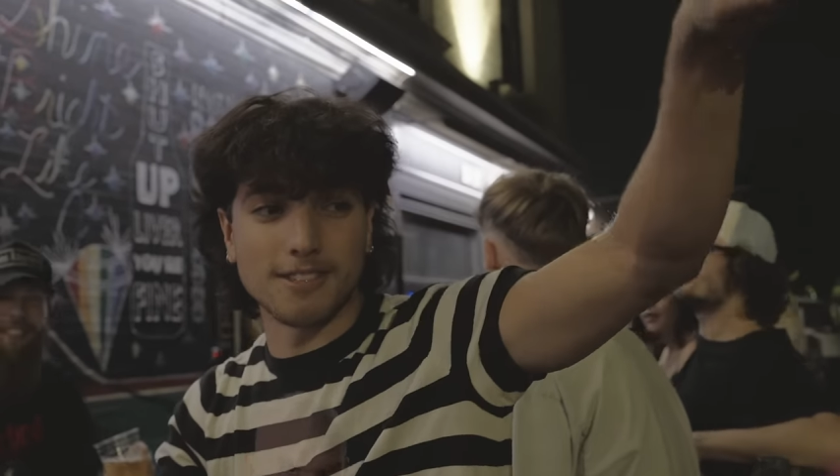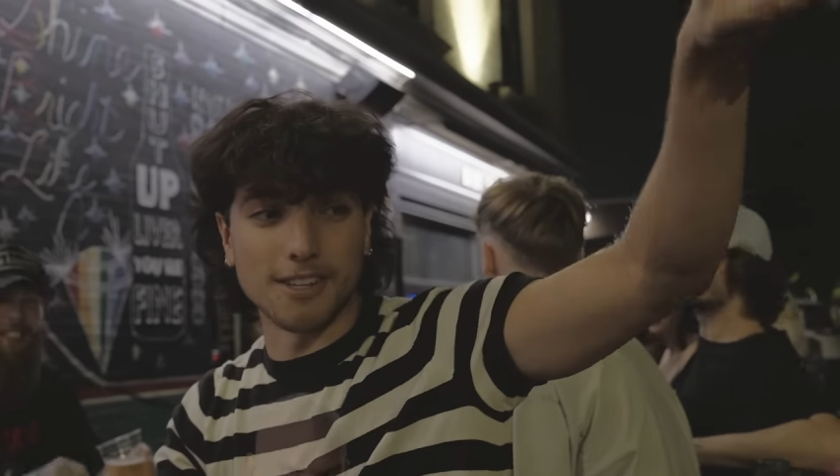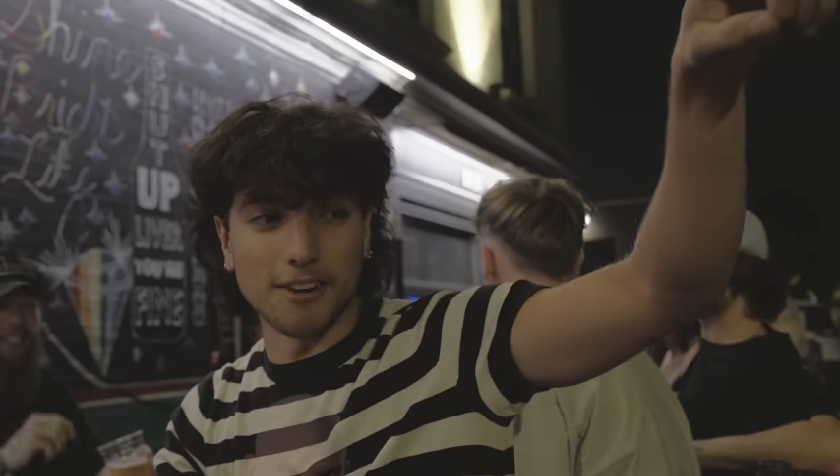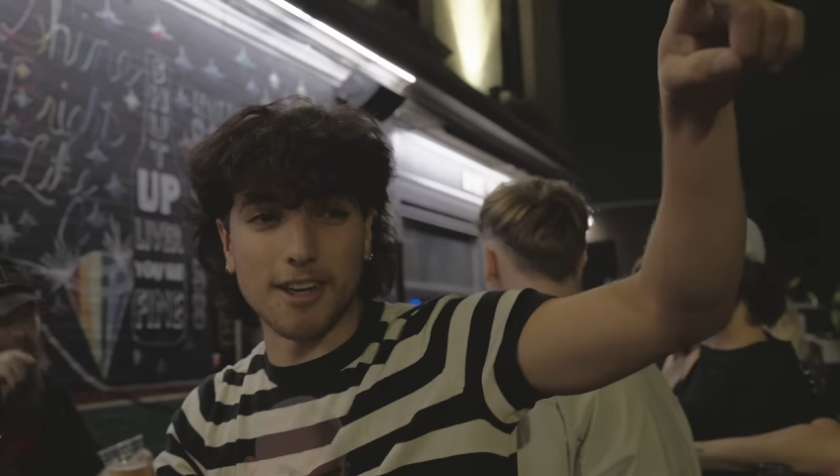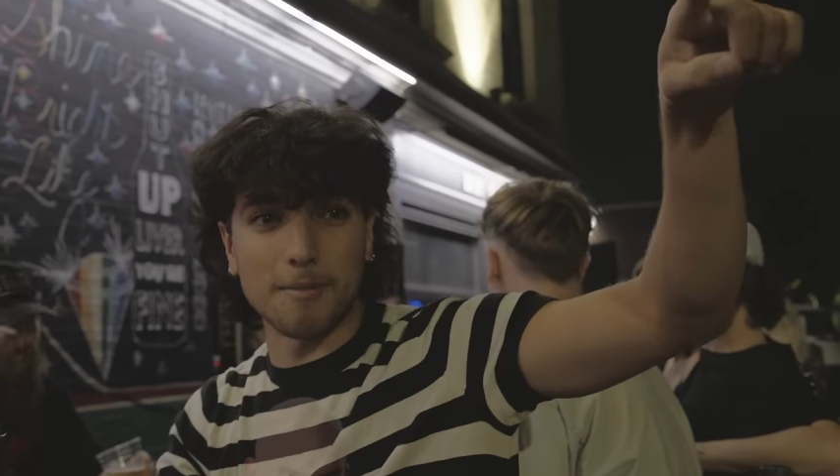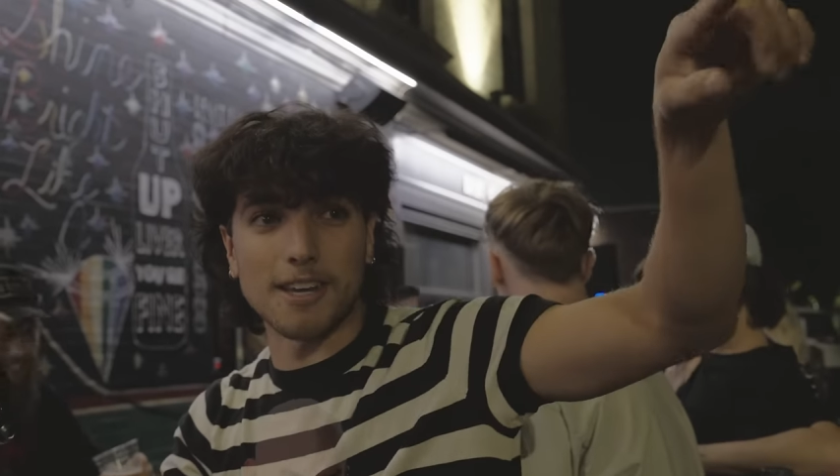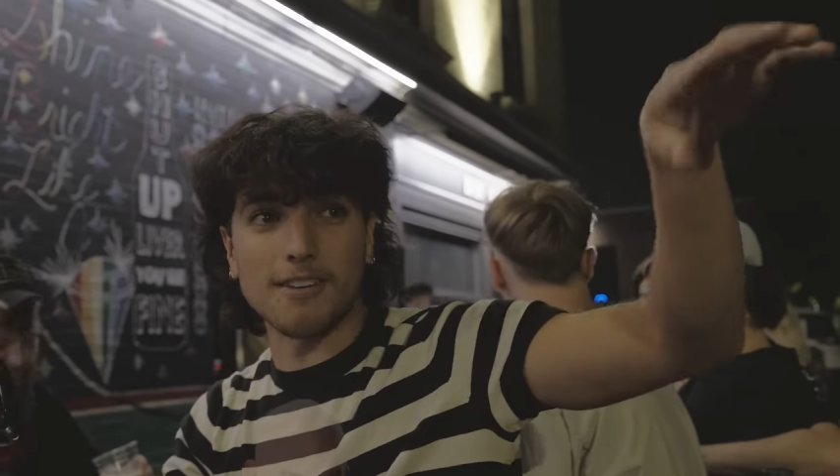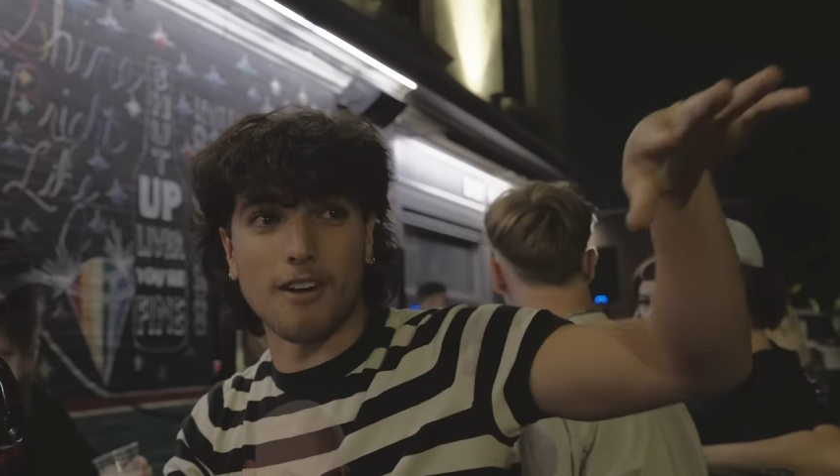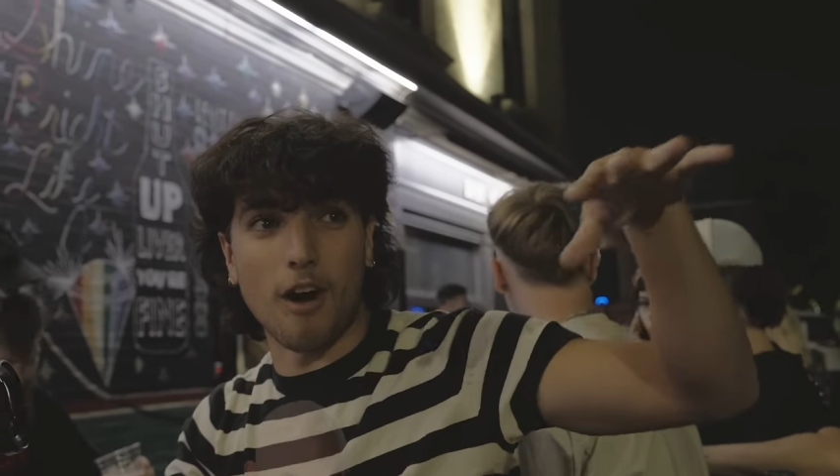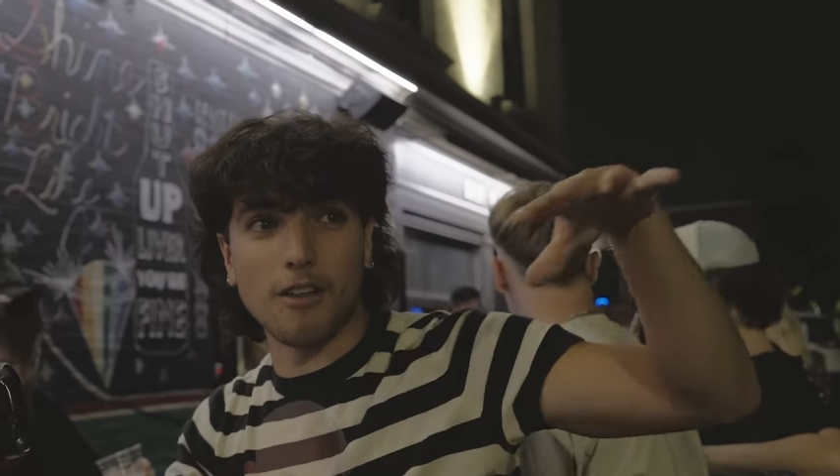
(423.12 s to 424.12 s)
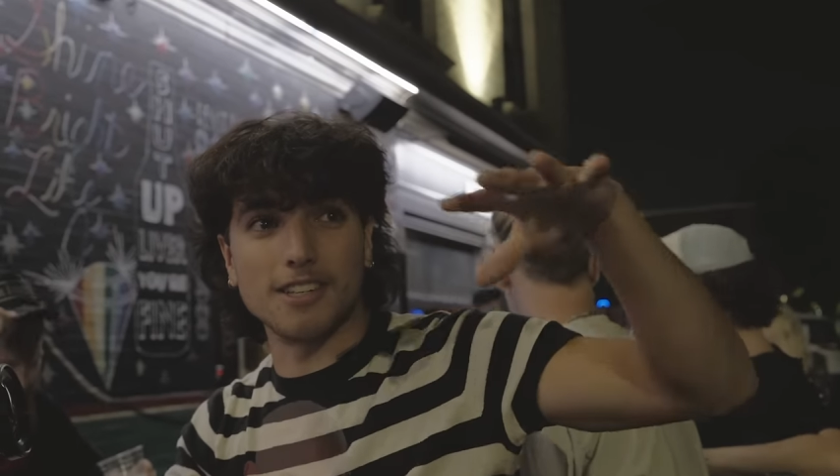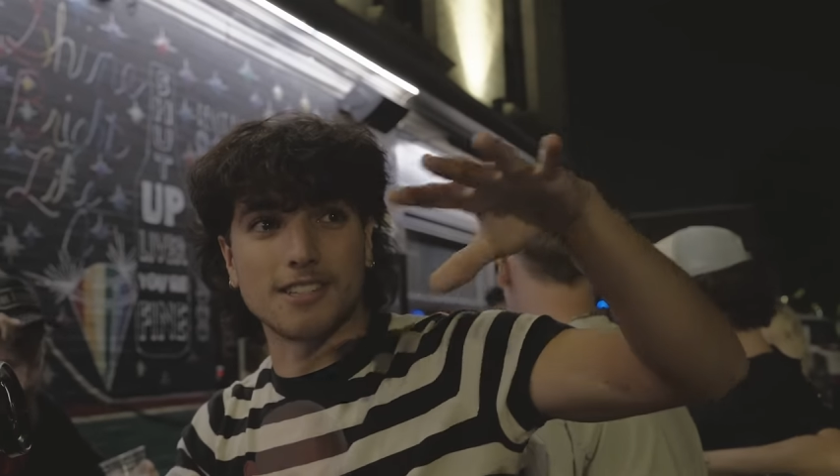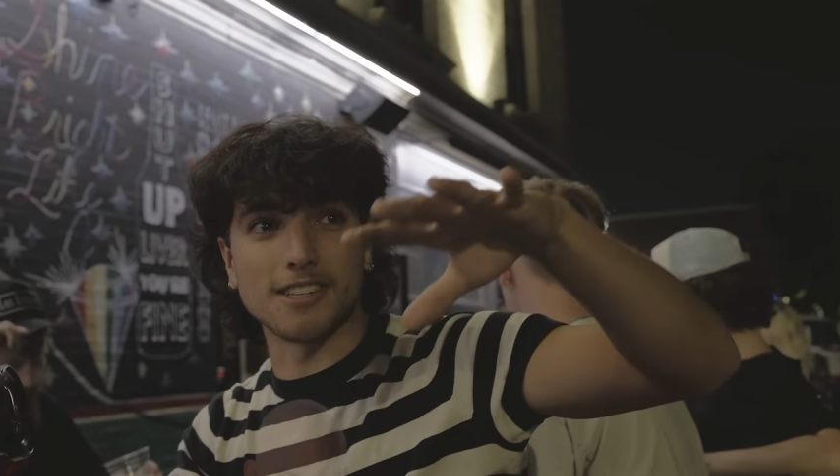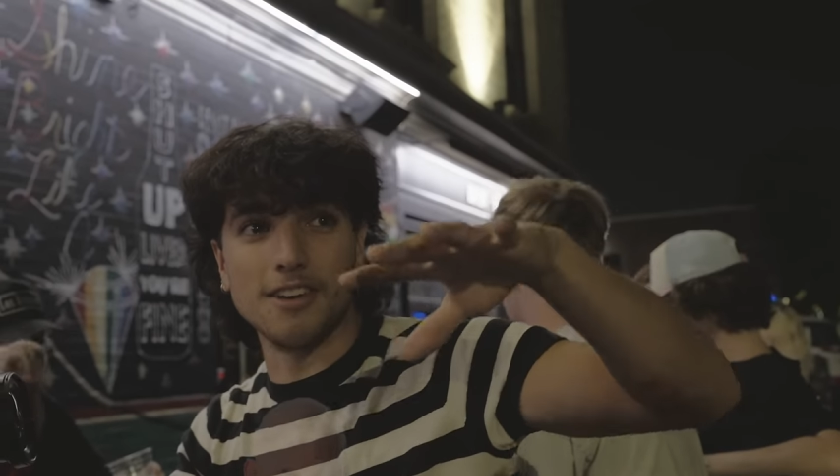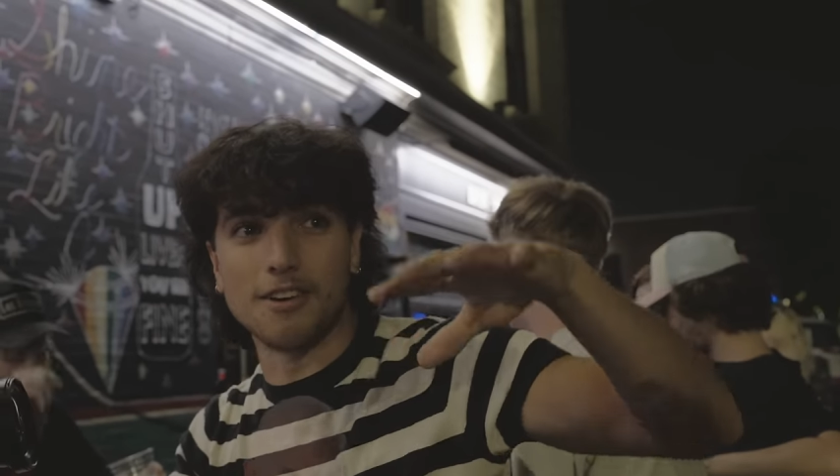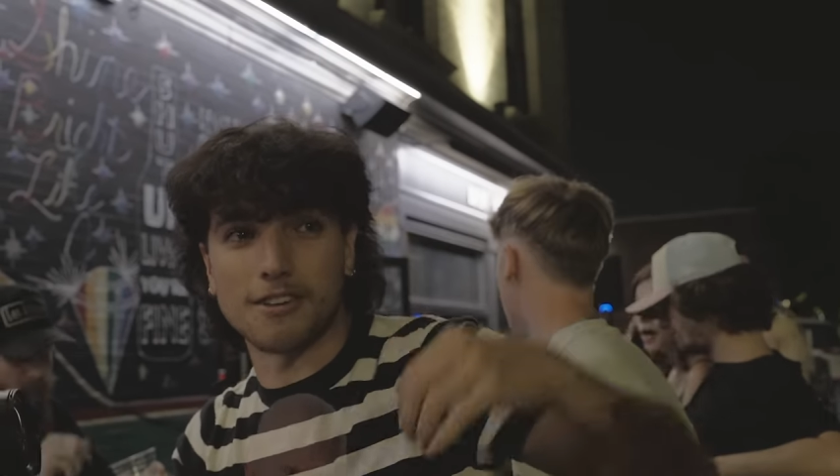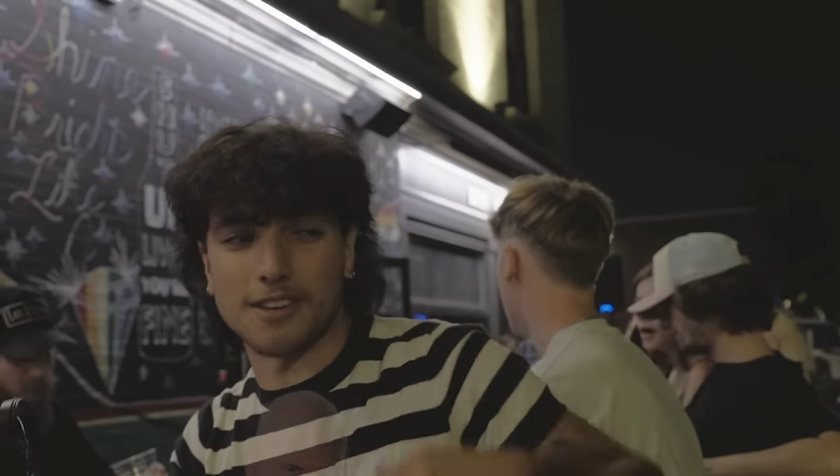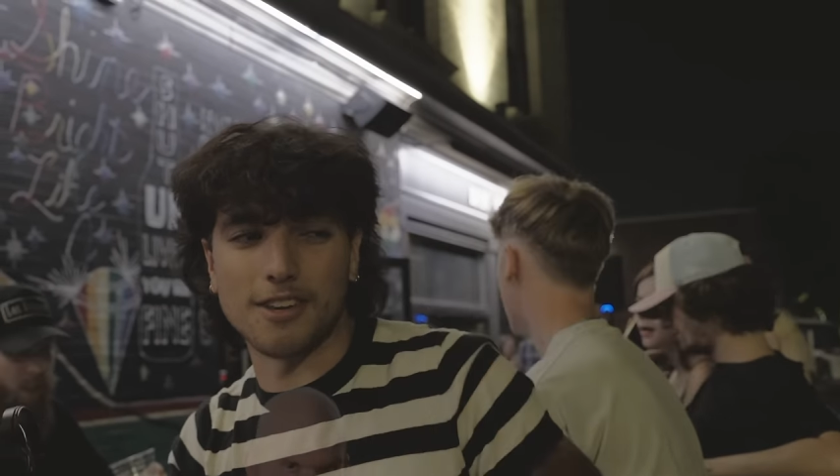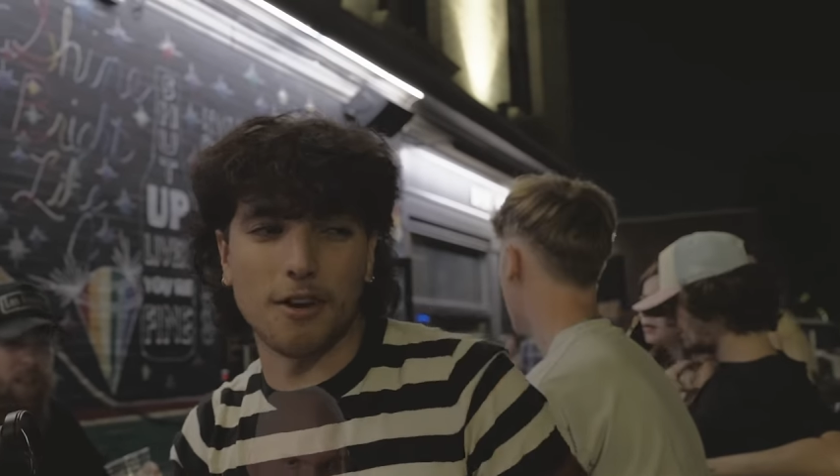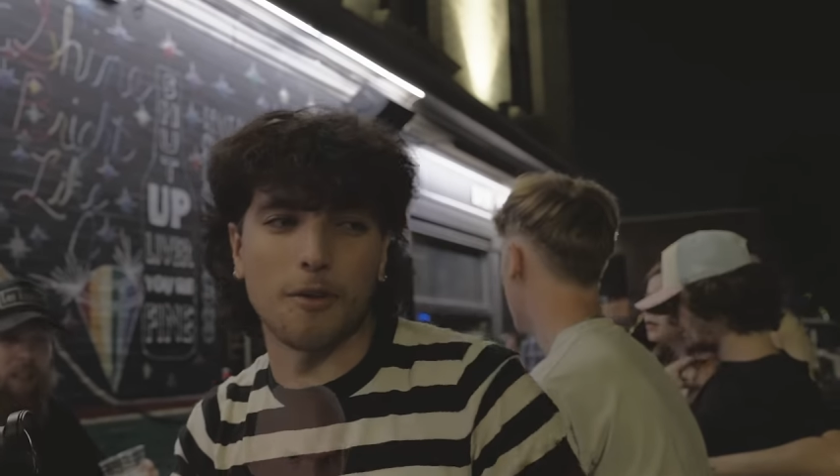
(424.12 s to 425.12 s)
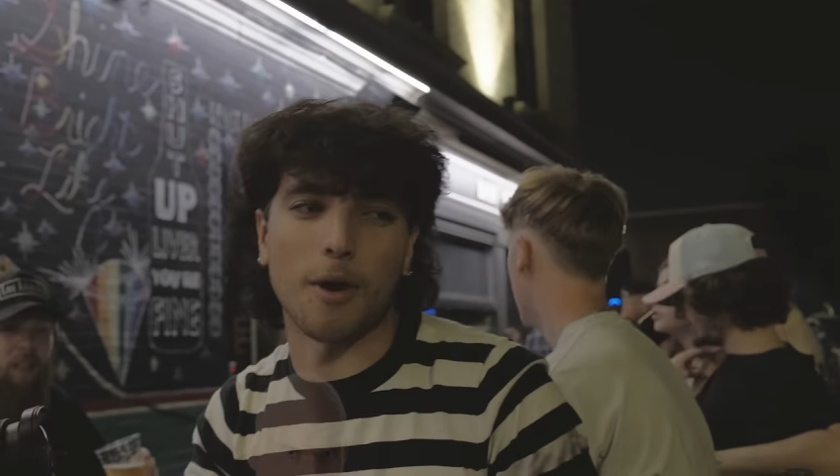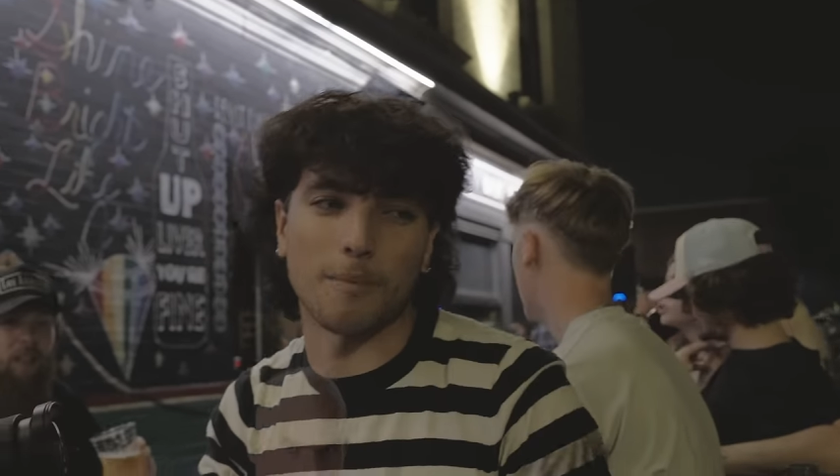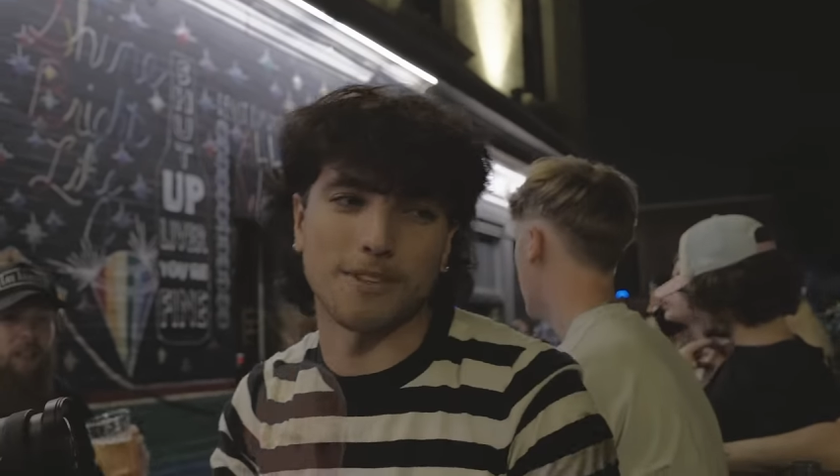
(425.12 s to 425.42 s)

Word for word: you know what I mean? All these little, you know who I'm